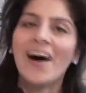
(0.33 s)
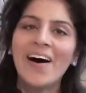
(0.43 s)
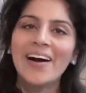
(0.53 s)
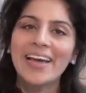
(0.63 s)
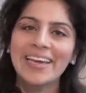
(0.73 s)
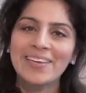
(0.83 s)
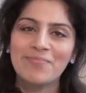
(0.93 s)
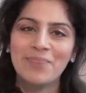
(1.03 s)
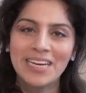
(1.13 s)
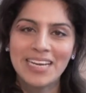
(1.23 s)
Hi,
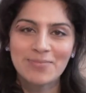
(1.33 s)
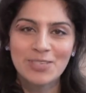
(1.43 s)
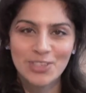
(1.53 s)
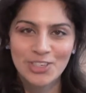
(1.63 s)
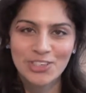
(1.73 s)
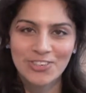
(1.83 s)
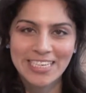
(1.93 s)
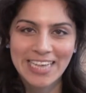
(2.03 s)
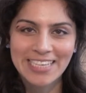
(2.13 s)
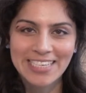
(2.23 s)
my name's Dr.
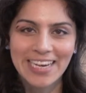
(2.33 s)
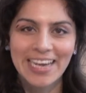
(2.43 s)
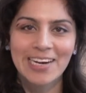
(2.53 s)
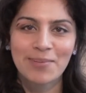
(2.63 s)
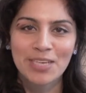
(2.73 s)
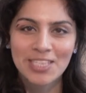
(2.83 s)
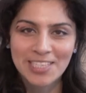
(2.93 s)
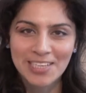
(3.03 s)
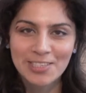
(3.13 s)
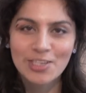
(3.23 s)
Sridatta and I'm a
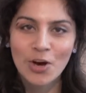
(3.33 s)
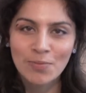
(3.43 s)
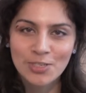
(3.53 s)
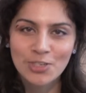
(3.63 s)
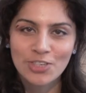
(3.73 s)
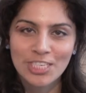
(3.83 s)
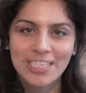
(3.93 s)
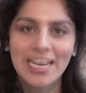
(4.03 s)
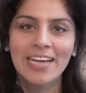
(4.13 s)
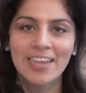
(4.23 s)
consultant
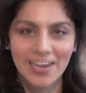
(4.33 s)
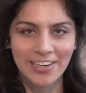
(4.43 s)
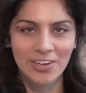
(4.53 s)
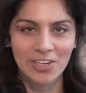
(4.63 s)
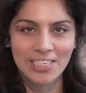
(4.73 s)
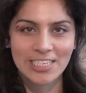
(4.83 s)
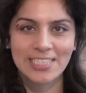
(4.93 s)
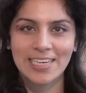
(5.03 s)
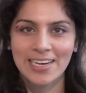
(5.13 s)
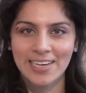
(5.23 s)
obstetrician and
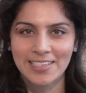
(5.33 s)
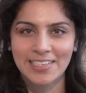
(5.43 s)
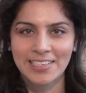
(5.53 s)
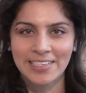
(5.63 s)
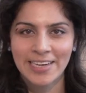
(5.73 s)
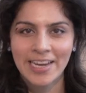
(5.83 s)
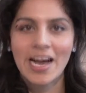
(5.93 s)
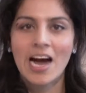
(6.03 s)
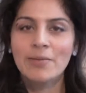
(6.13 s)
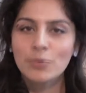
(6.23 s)
gynaecologist in London.
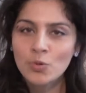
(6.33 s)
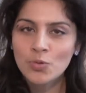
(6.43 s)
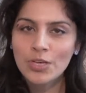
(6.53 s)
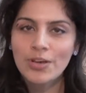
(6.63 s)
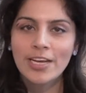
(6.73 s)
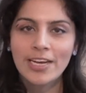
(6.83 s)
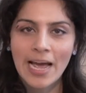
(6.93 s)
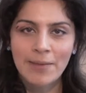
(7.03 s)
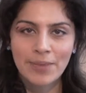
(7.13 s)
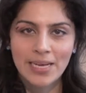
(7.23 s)
I'm also an
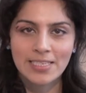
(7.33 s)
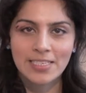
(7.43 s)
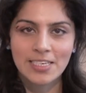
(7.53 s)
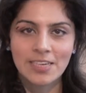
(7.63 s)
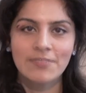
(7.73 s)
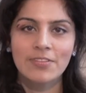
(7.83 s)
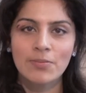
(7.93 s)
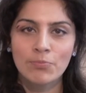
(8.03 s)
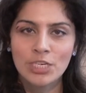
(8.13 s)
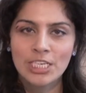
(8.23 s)
ambassador for the
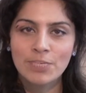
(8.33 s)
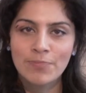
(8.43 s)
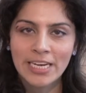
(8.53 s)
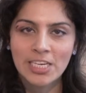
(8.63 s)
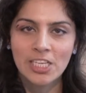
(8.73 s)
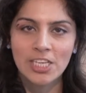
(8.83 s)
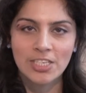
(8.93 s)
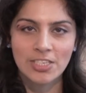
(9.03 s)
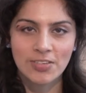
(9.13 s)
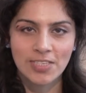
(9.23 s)
British Medical
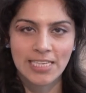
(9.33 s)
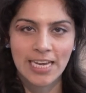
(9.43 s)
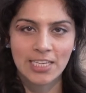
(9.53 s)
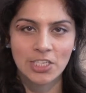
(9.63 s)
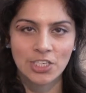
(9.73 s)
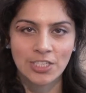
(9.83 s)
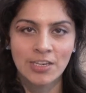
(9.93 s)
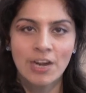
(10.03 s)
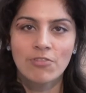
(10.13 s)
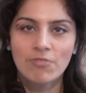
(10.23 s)
Association
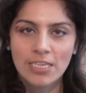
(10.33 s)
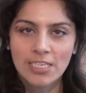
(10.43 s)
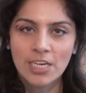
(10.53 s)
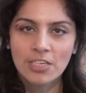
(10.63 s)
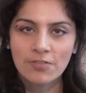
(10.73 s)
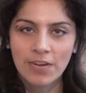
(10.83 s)
Research